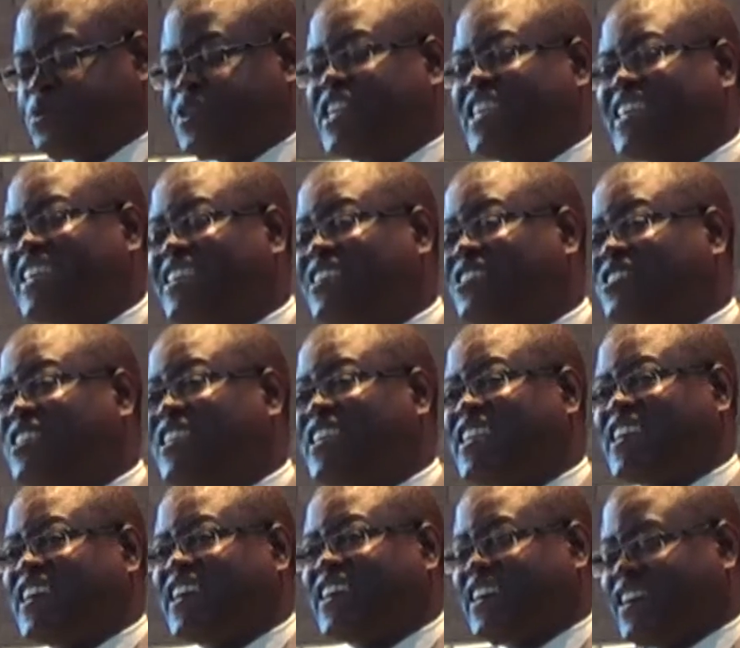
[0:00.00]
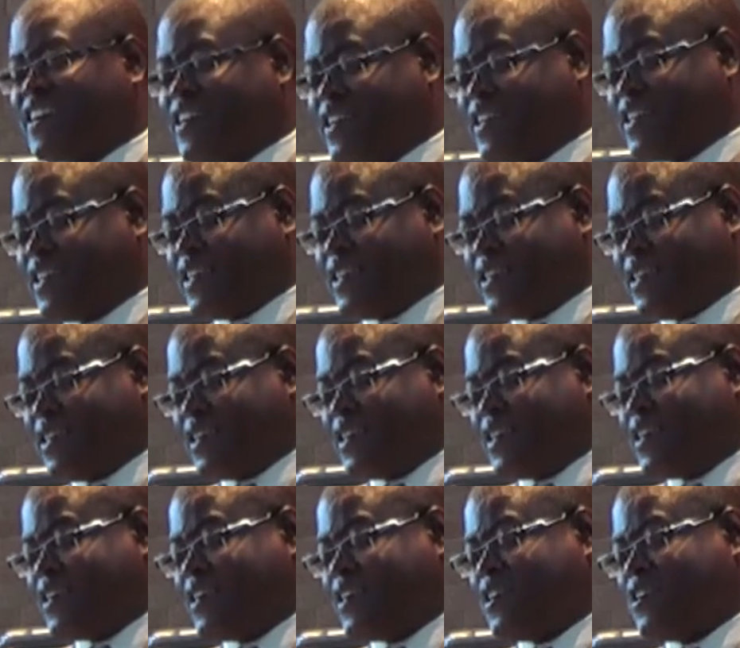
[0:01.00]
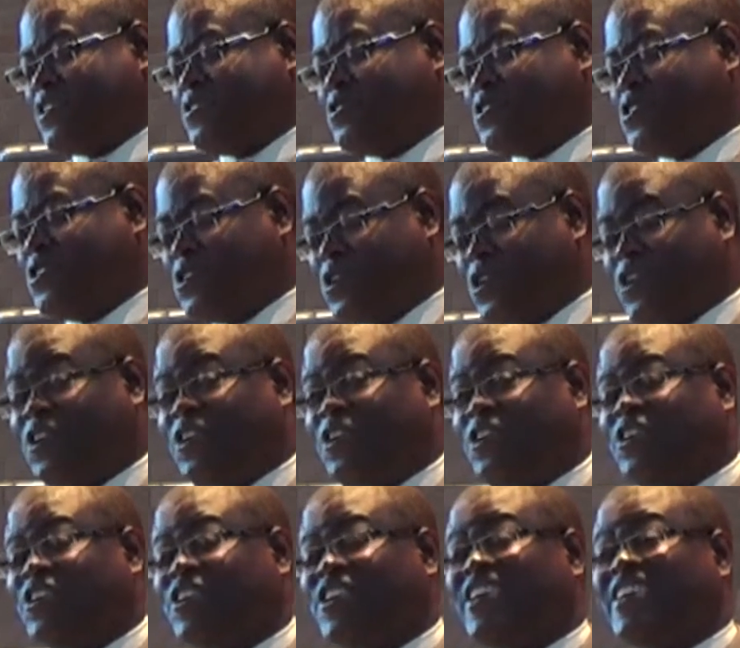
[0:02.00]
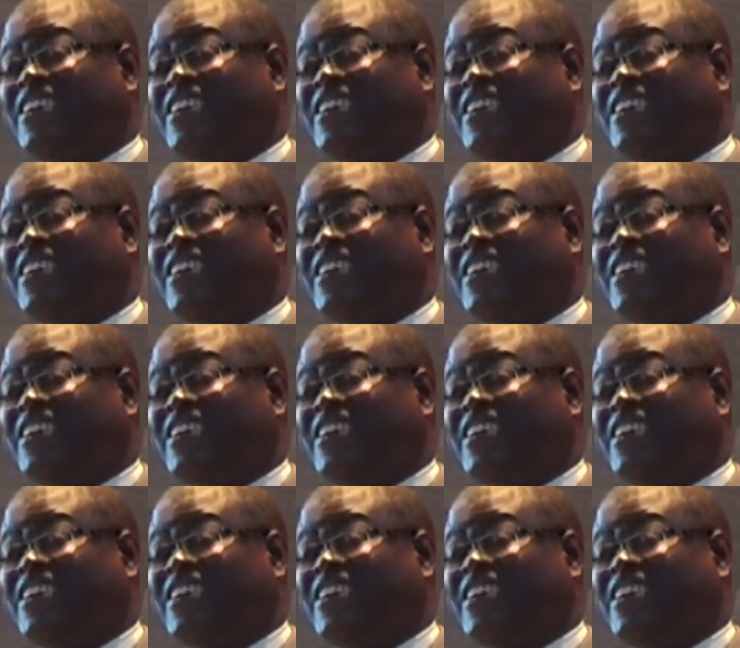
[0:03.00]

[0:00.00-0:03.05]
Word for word: when He is near, you know,